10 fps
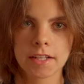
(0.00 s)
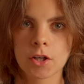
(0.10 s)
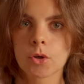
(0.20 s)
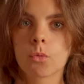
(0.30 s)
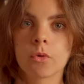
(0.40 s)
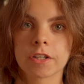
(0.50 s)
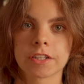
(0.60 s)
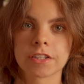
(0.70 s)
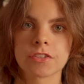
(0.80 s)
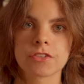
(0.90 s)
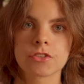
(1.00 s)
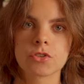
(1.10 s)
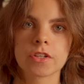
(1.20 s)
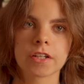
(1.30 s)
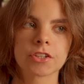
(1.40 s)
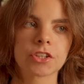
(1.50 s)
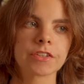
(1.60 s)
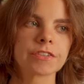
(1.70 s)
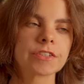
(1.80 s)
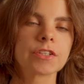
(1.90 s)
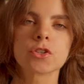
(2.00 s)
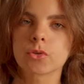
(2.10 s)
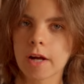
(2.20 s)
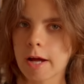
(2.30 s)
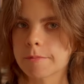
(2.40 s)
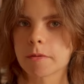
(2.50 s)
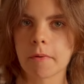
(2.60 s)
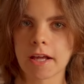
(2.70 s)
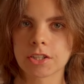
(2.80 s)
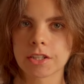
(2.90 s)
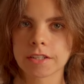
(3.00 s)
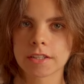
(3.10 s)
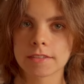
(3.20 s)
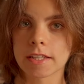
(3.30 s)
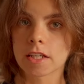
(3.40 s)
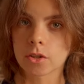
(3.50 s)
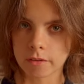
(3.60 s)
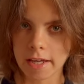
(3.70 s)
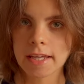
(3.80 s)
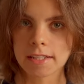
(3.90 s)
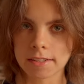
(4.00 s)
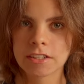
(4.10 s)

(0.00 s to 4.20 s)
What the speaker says: Her words do not just describe the magic, they create it.